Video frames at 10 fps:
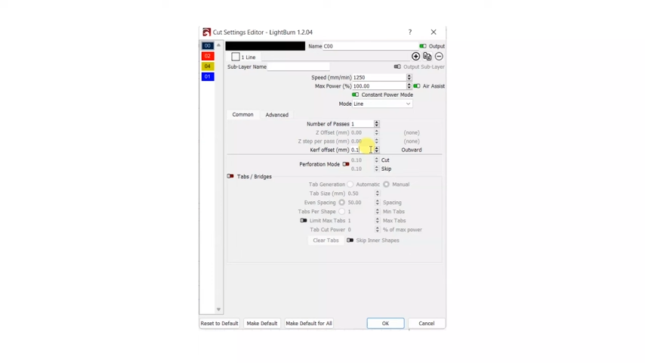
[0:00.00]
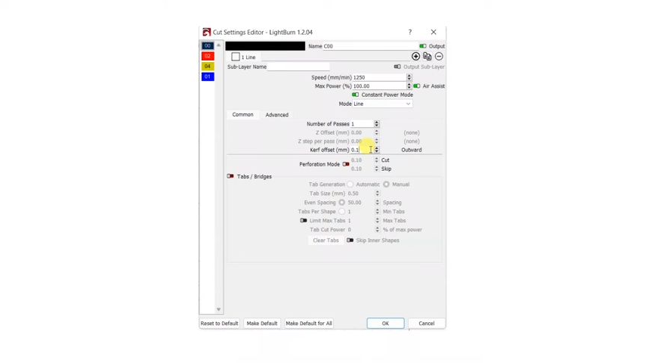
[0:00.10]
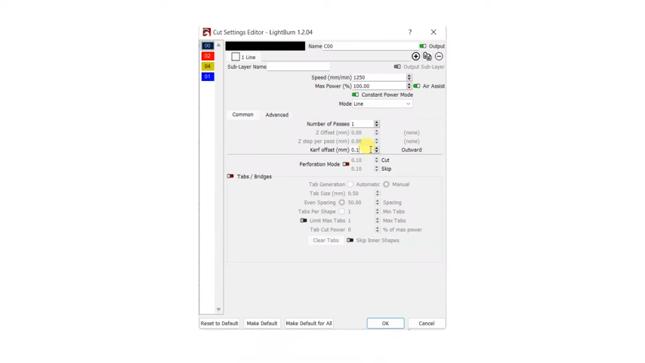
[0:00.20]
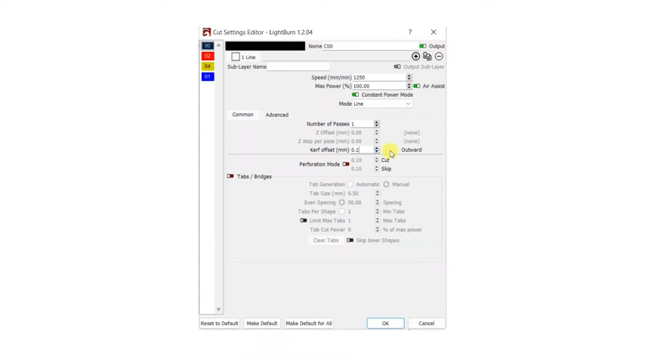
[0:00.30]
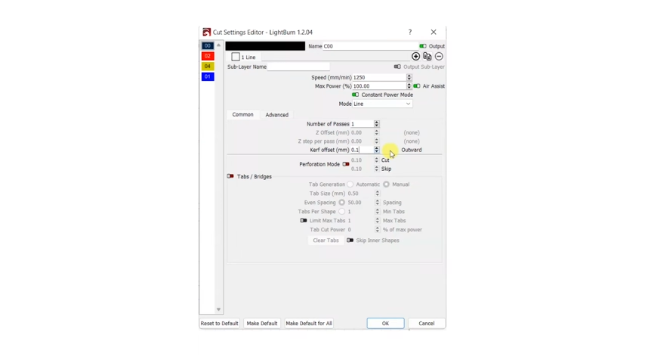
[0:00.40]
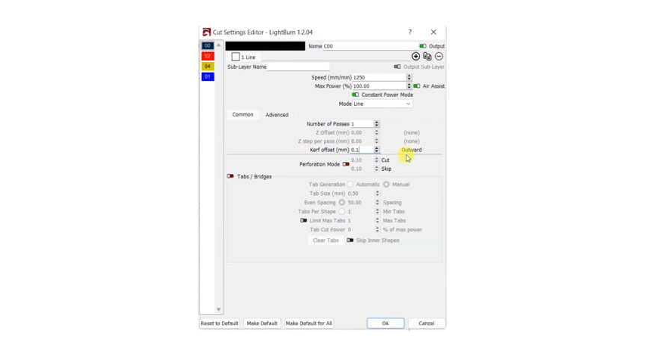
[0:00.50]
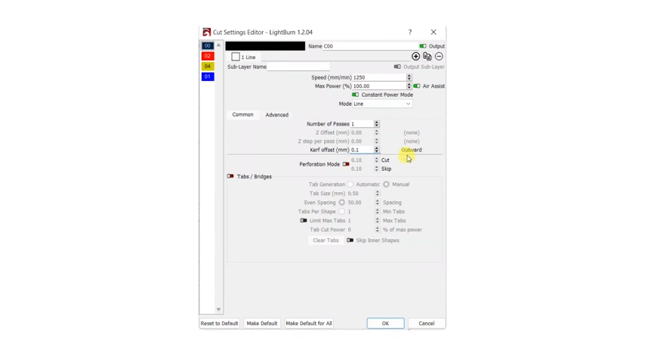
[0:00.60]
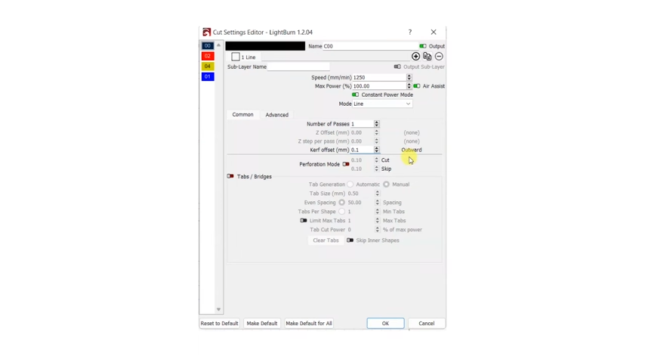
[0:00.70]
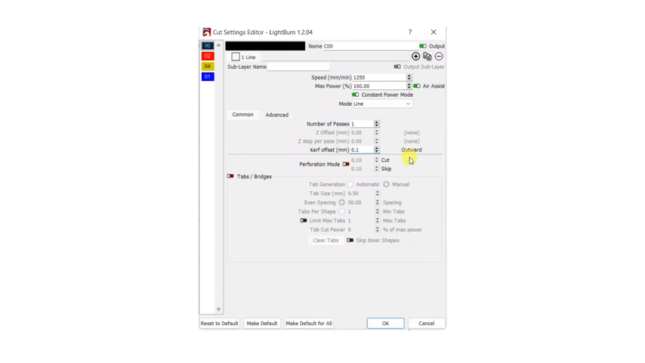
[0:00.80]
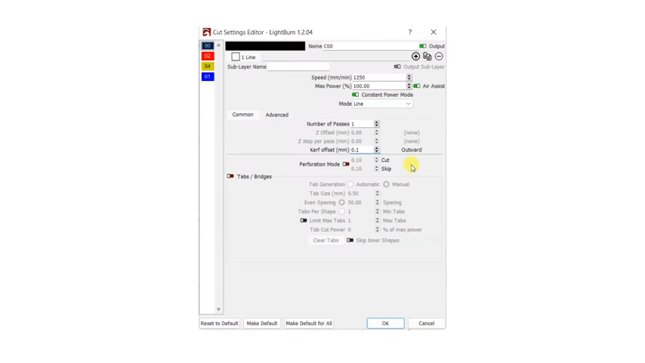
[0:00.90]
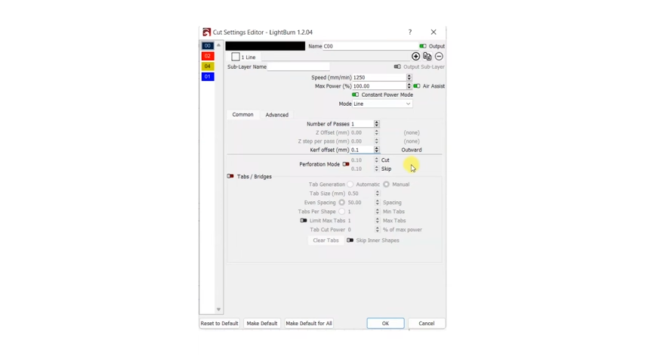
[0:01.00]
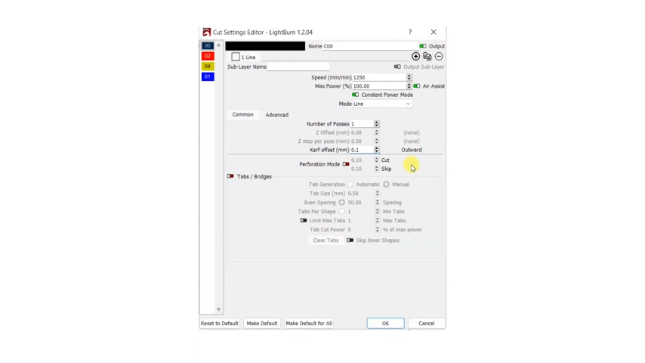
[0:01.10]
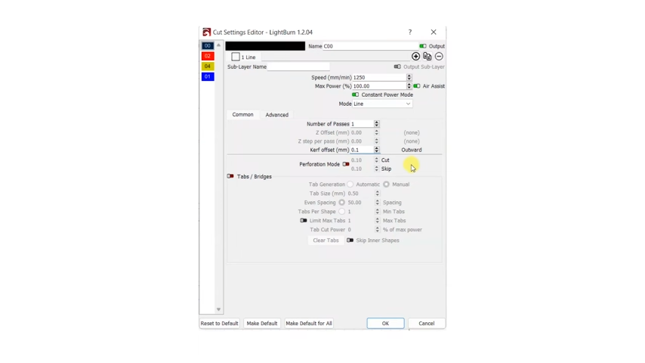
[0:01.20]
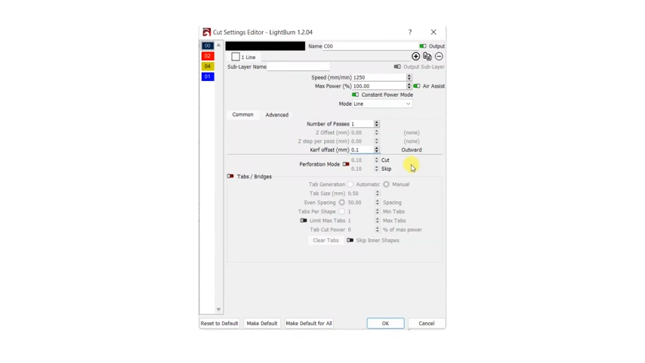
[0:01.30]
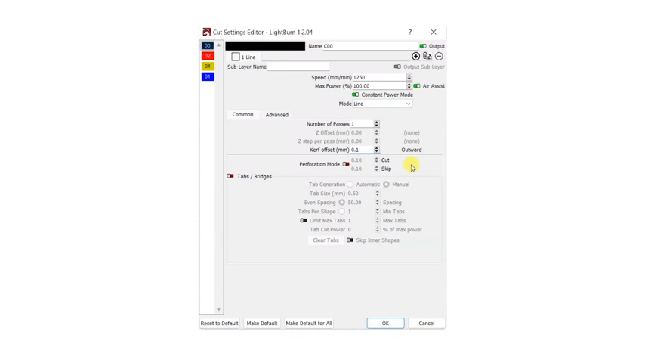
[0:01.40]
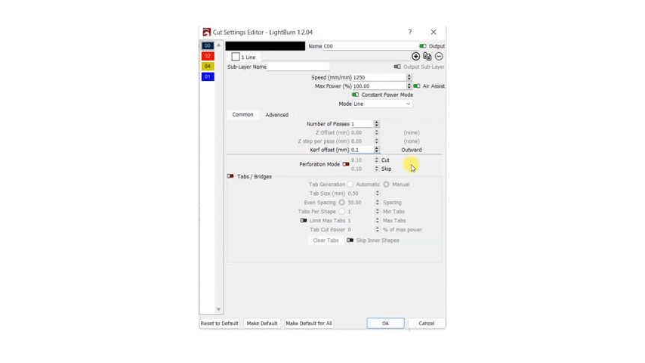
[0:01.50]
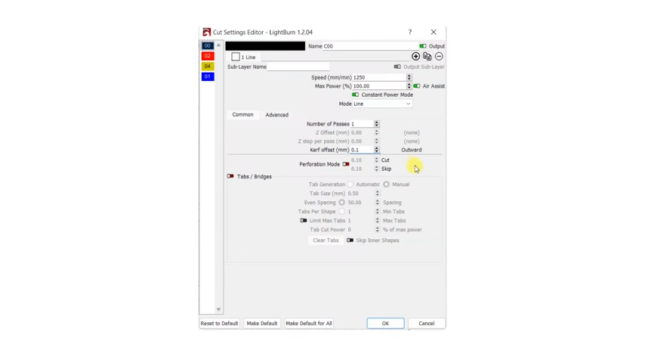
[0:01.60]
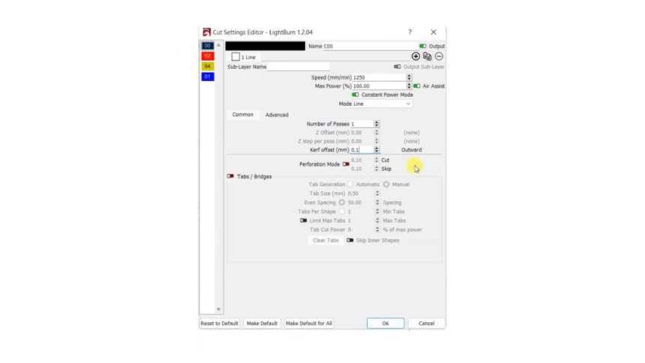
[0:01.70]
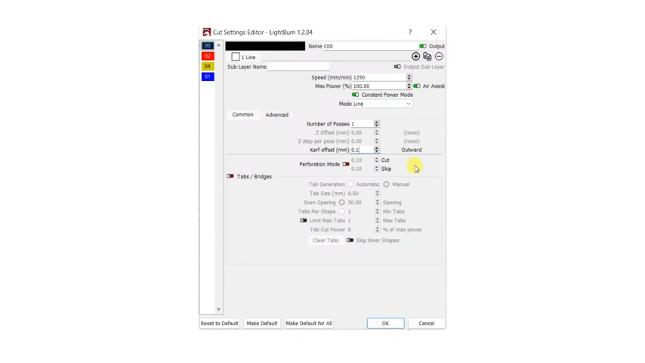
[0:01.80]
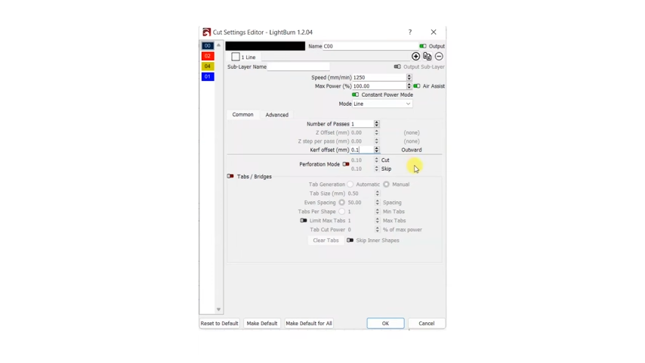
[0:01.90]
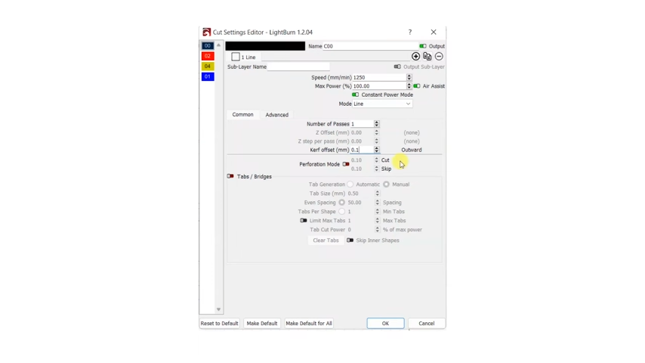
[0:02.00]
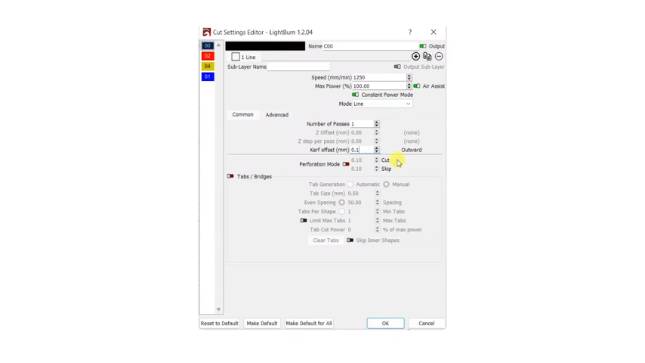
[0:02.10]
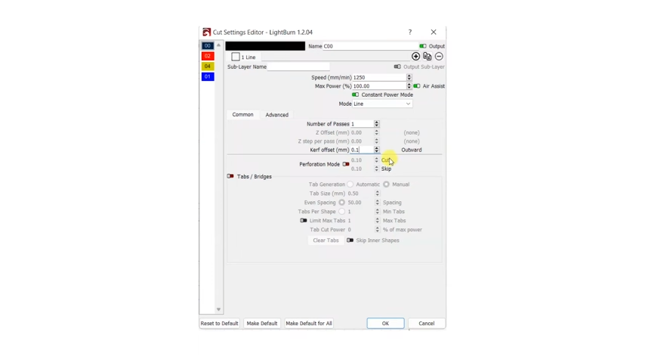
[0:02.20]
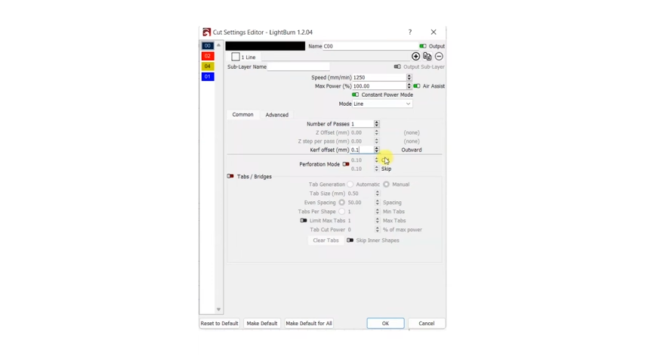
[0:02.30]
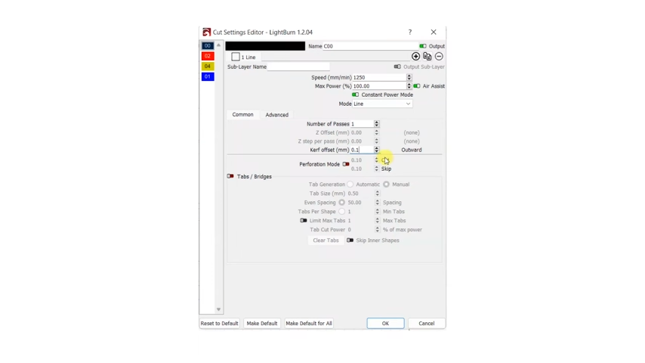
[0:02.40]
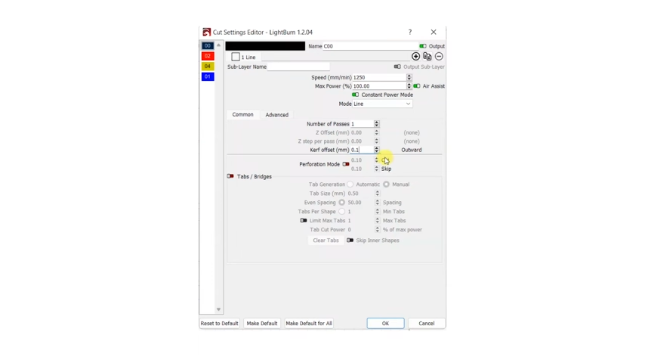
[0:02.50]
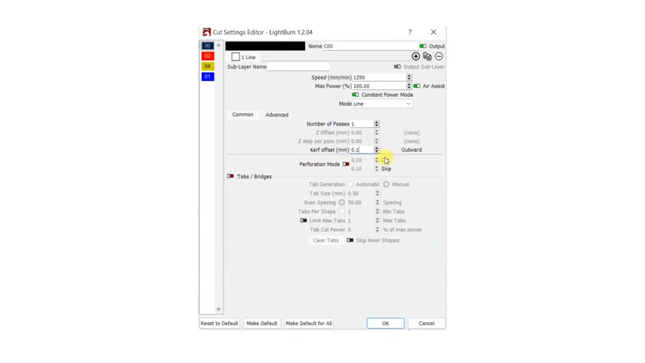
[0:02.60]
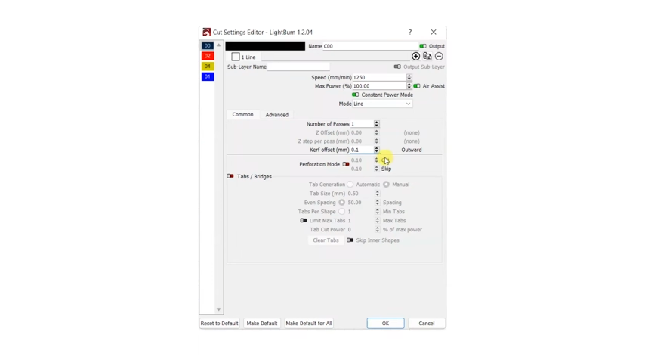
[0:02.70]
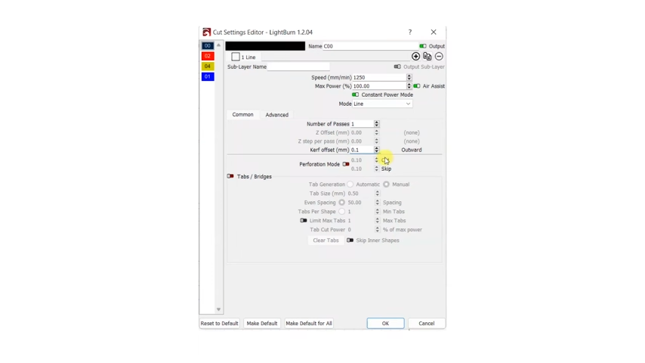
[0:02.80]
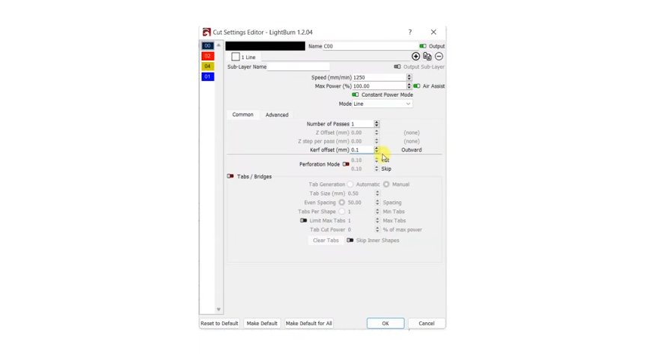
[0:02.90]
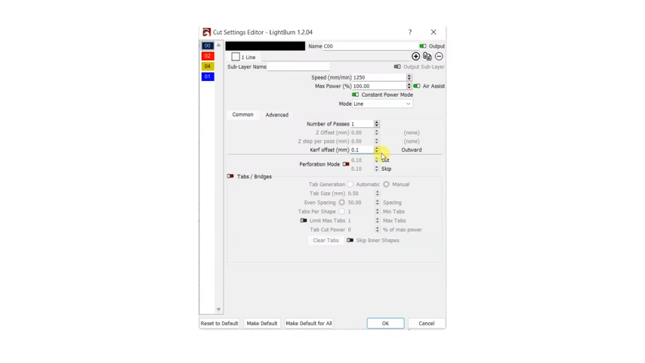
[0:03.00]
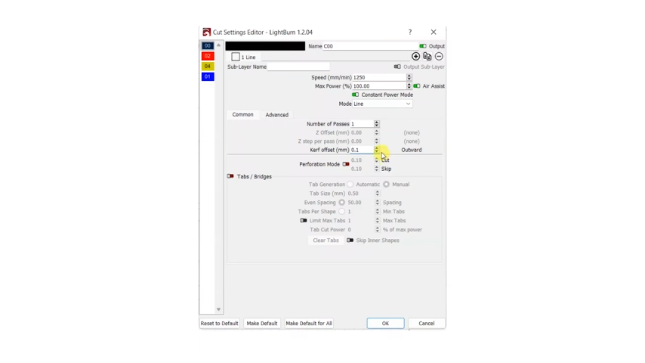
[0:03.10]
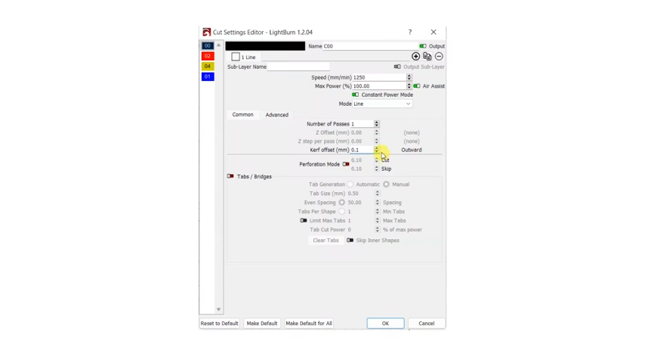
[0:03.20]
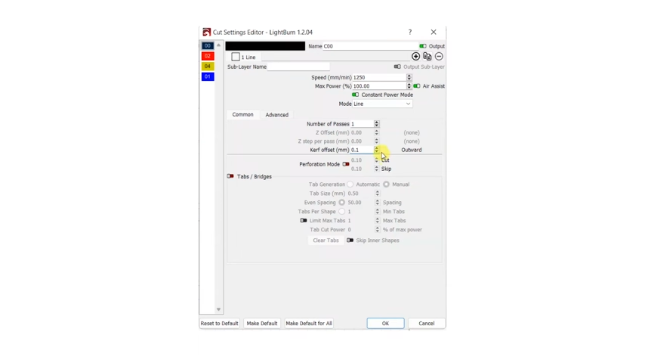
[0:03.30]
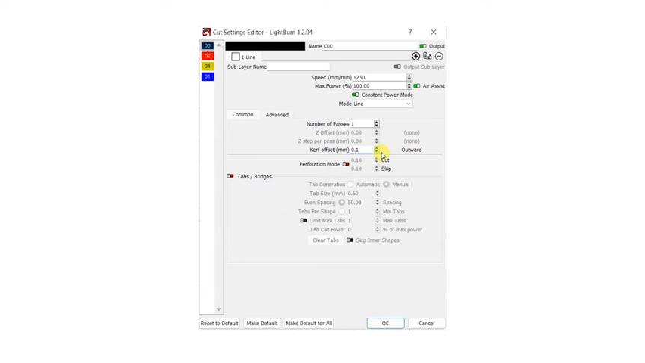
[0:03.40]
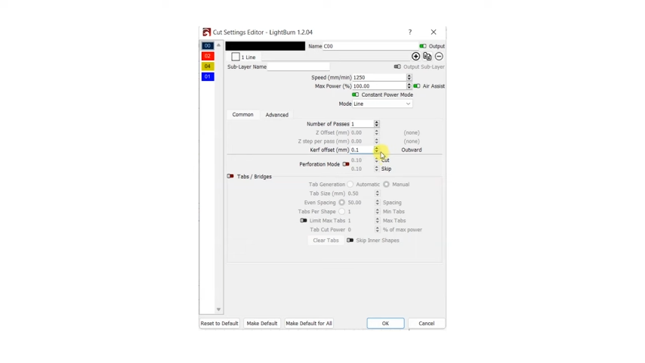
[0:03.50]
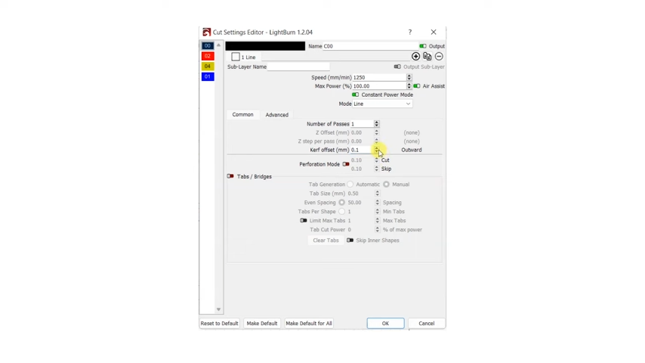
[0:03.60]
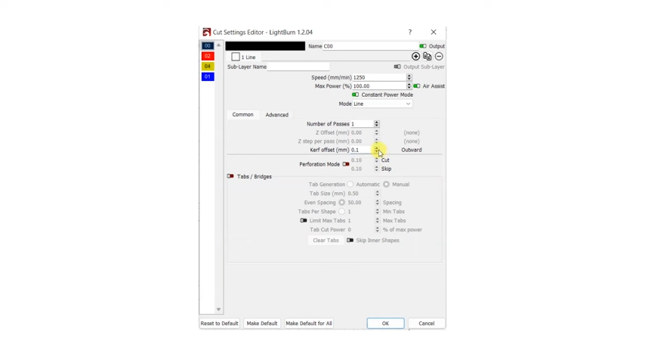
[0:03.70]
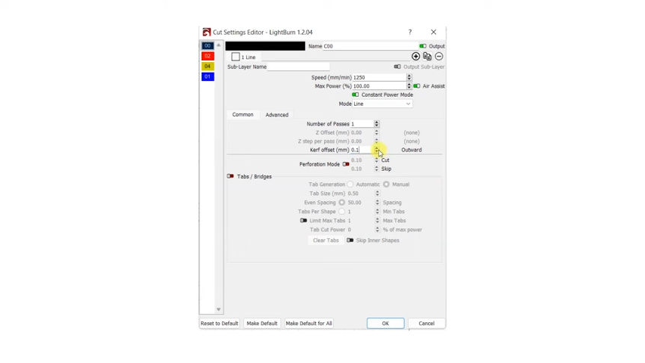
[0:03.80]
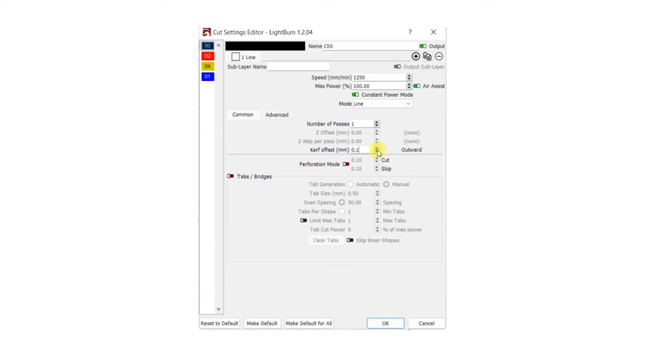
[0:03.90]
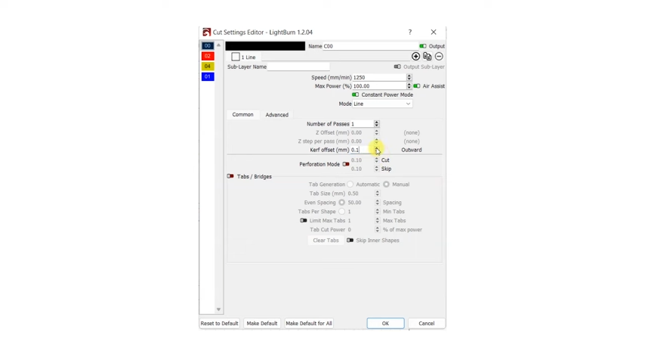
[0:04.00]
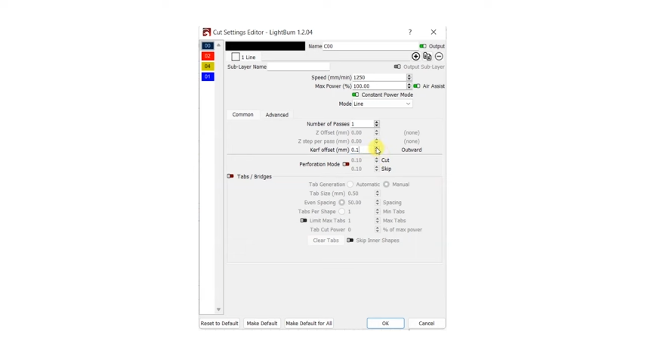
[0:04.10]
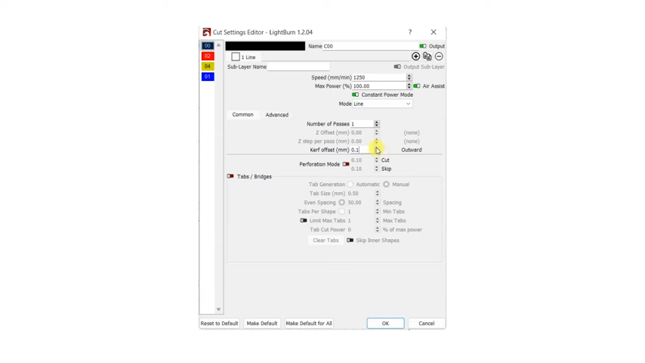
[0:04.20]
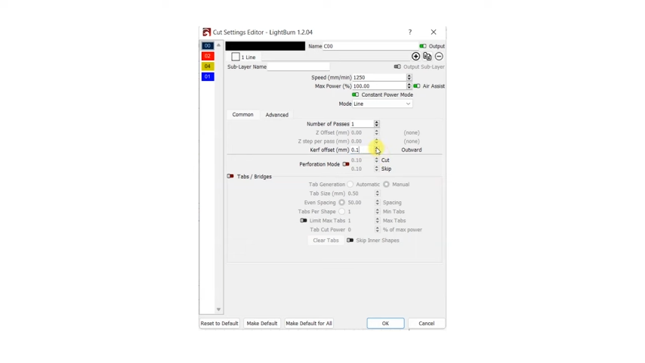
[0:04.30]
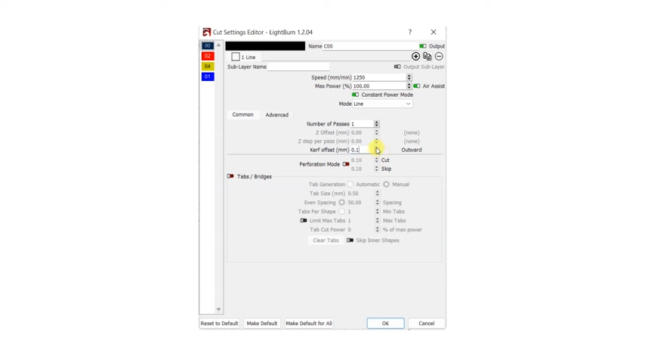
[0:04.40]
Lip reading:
[unreadable: no face in view]